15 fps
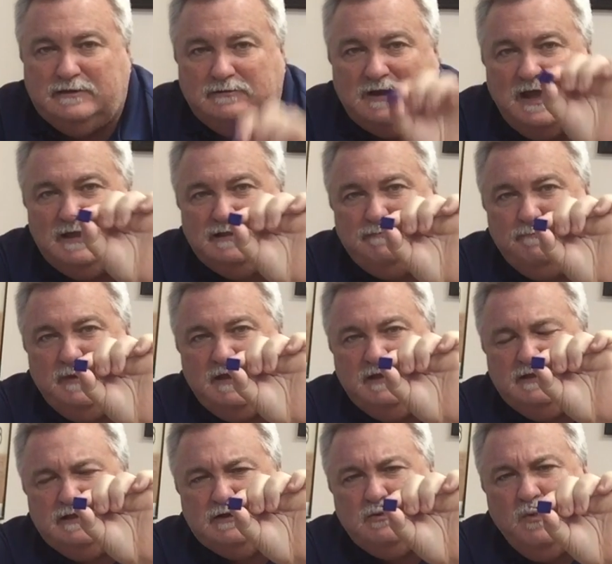They're nice
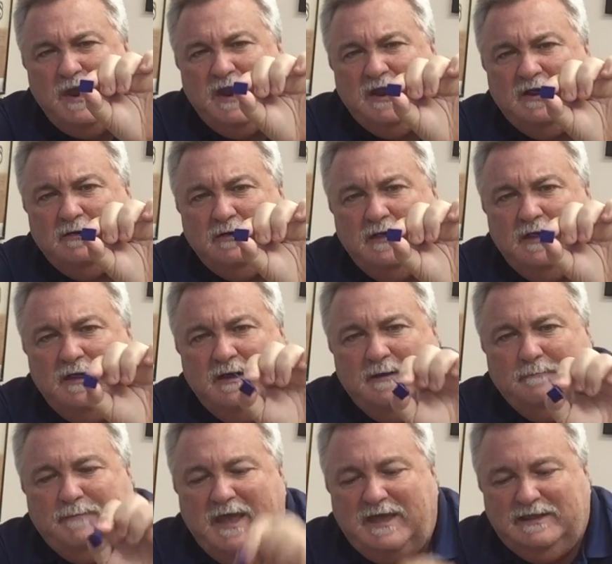big square
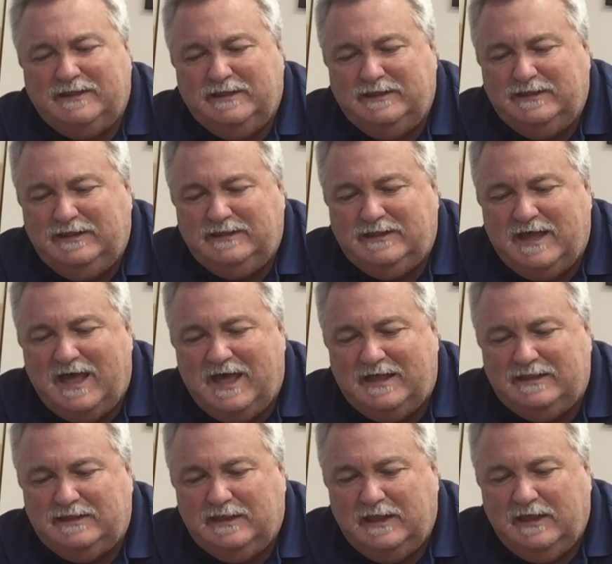bases. These
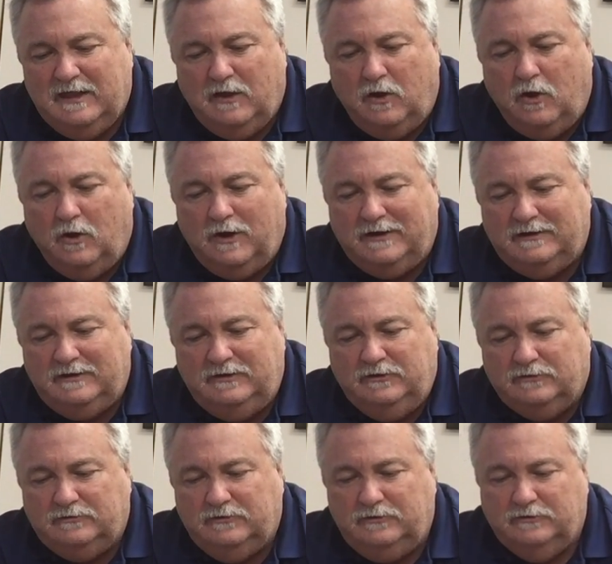guys aren't
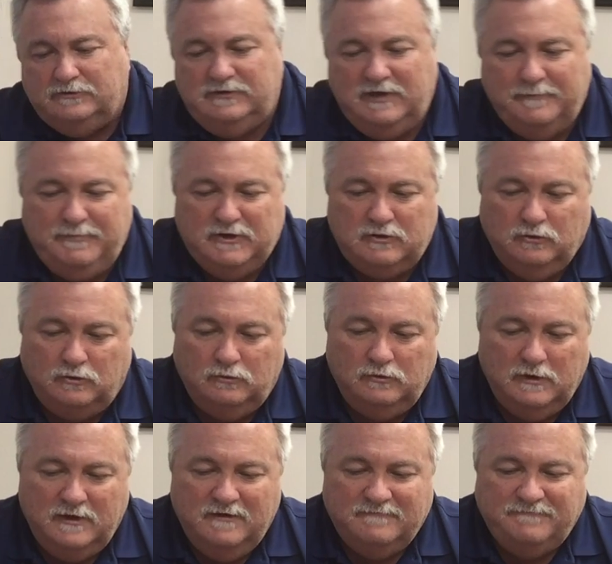your, your
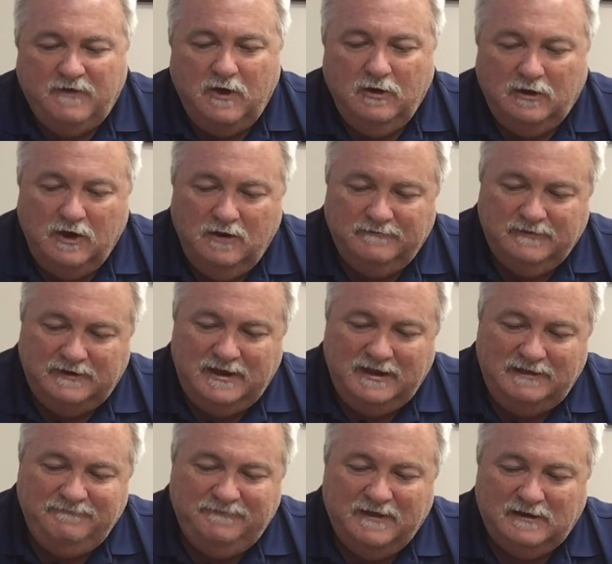typical fall over. Now
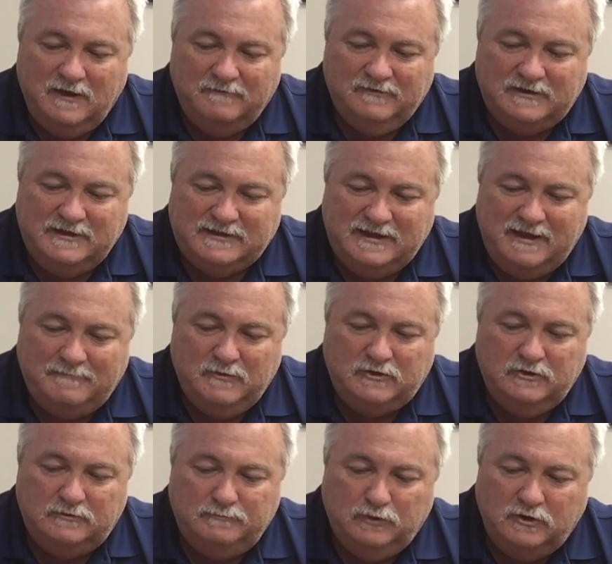he fell over because I gave him a
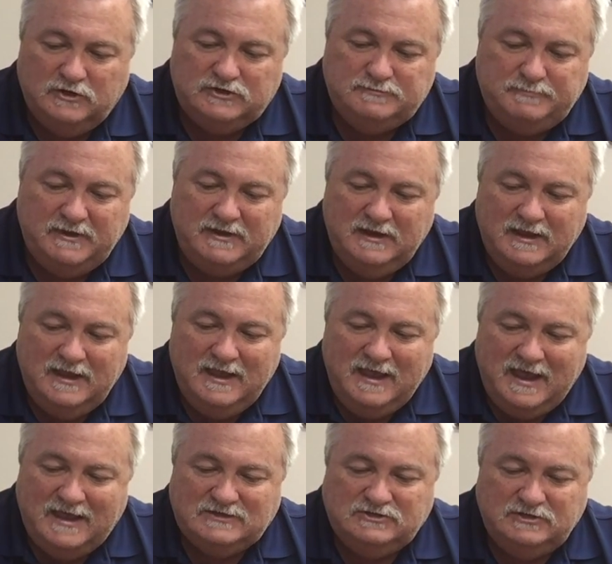good push, but
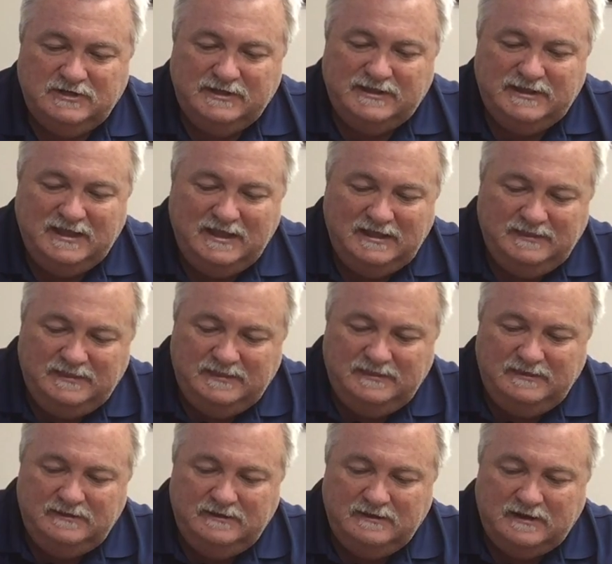as you can see,
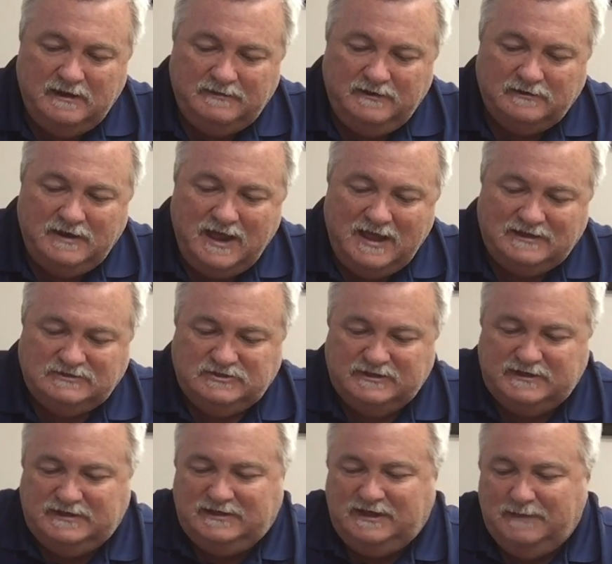you know, they're not
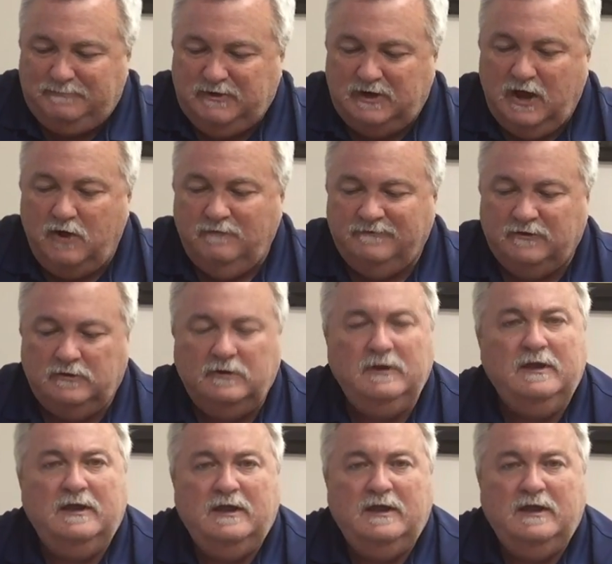just tipping over.